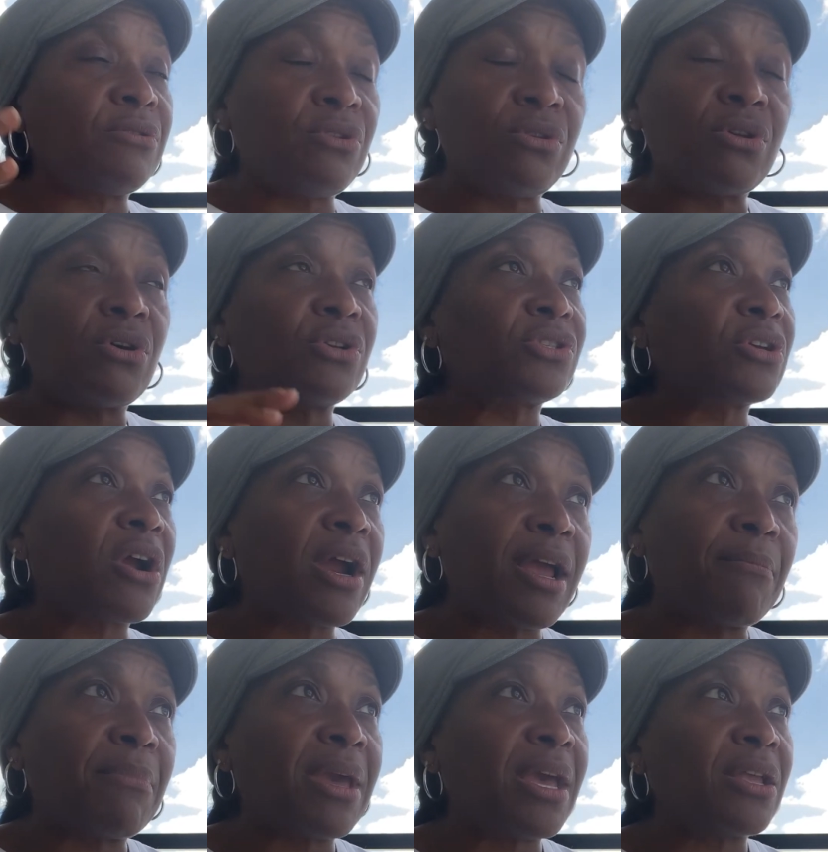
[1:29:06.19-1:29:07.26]
you know it's all right
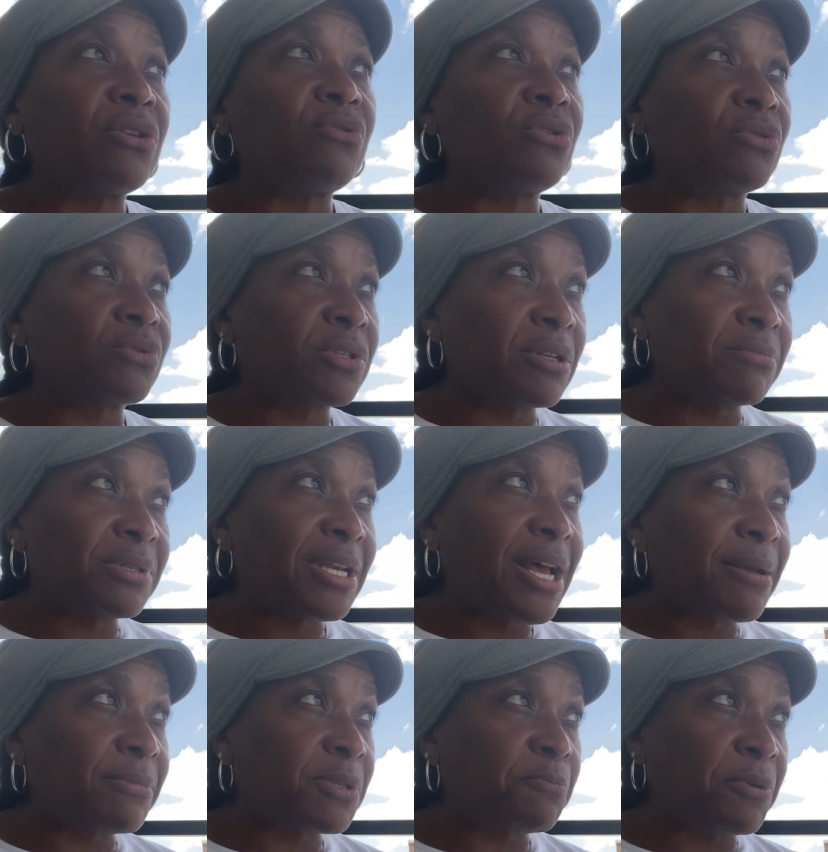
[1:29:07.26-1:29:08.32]
man you know
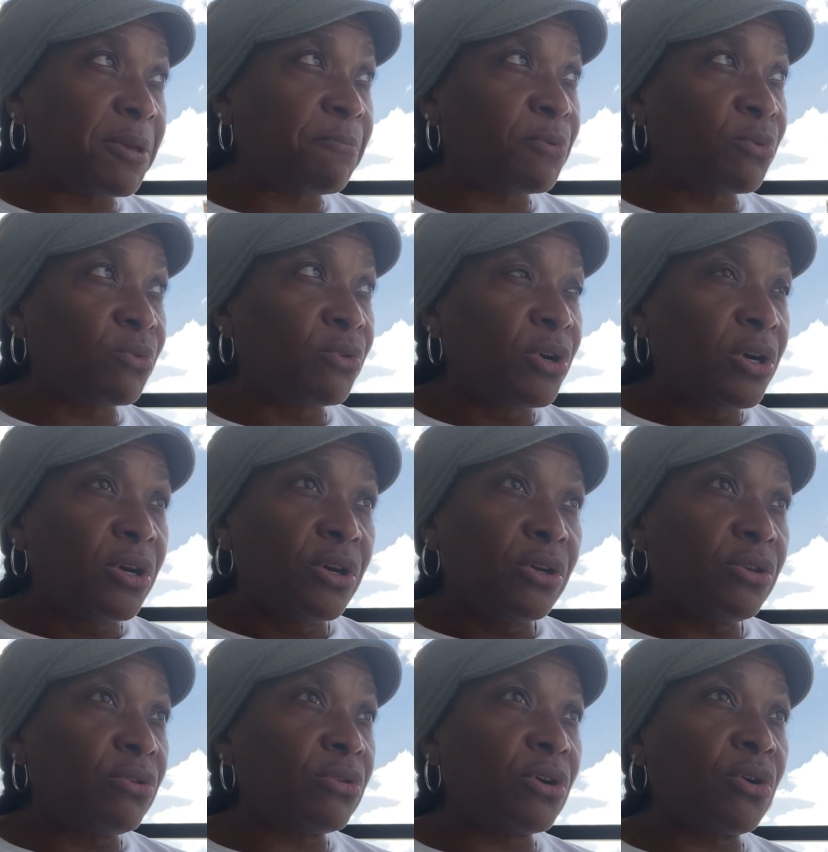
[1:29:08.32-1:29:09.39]
sometimes people
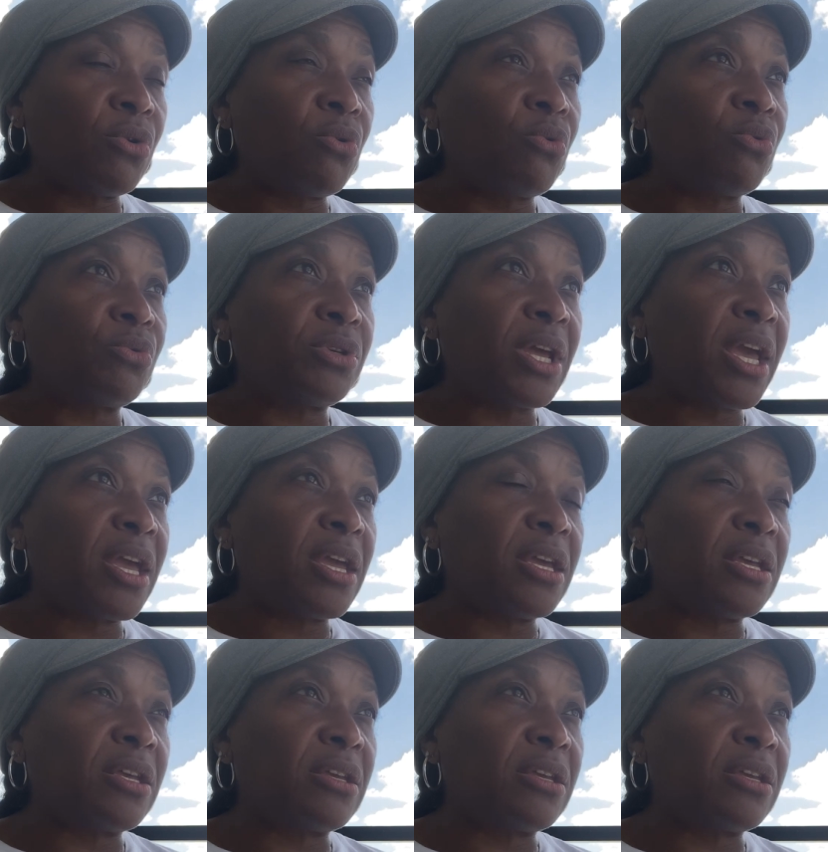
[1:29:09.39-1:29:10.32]
you know they